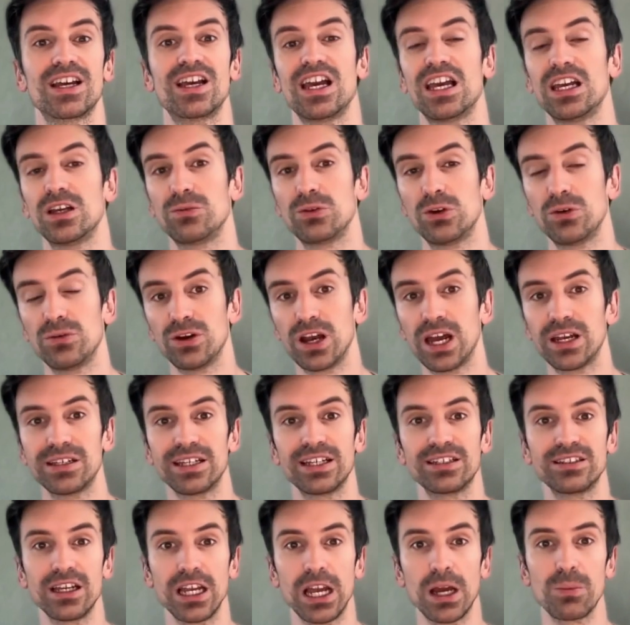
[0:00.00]
If you found
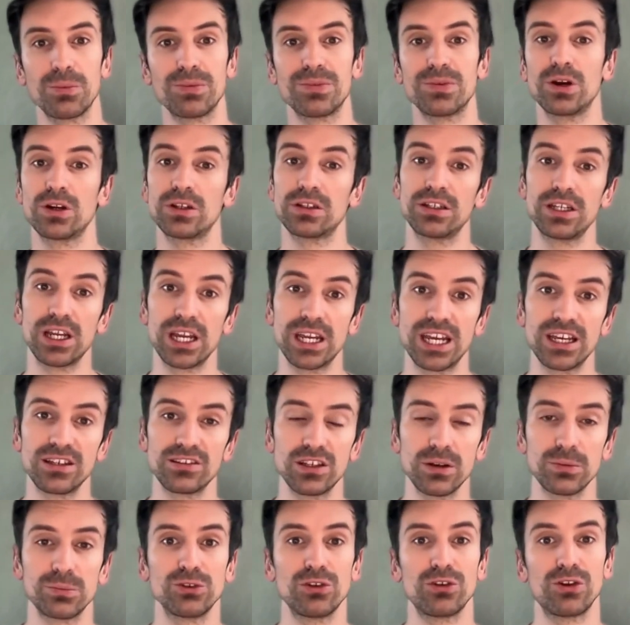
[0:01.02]
this helpful, hit
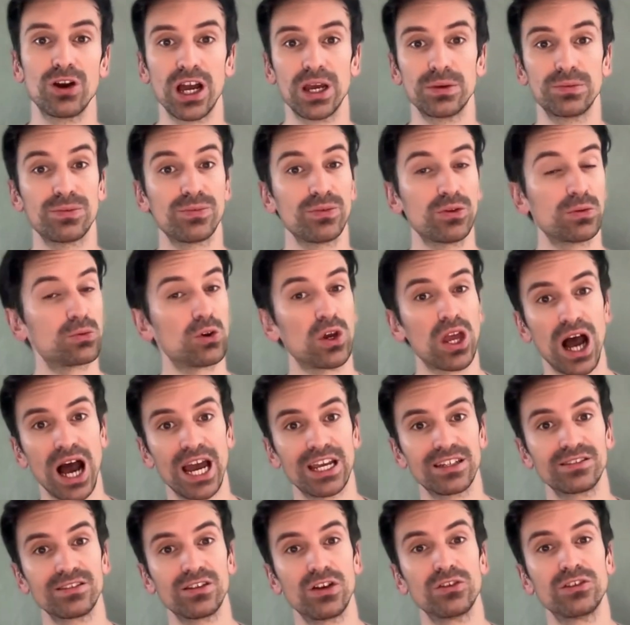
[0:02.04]
subscribe for more
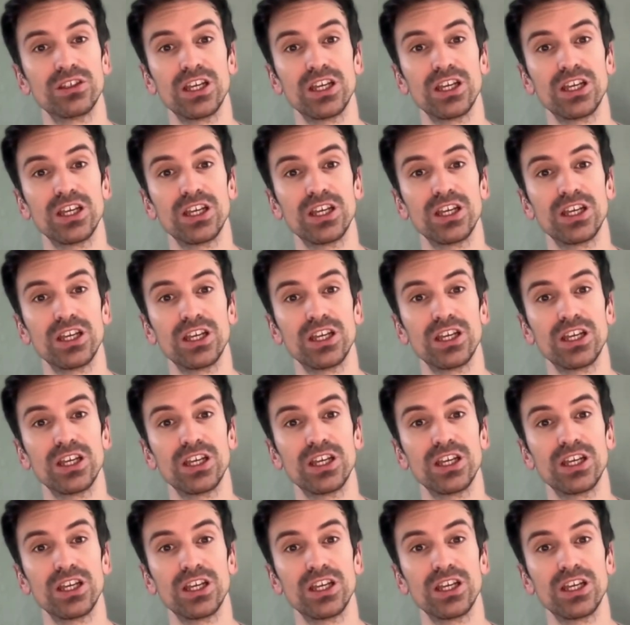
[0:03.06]
hands-on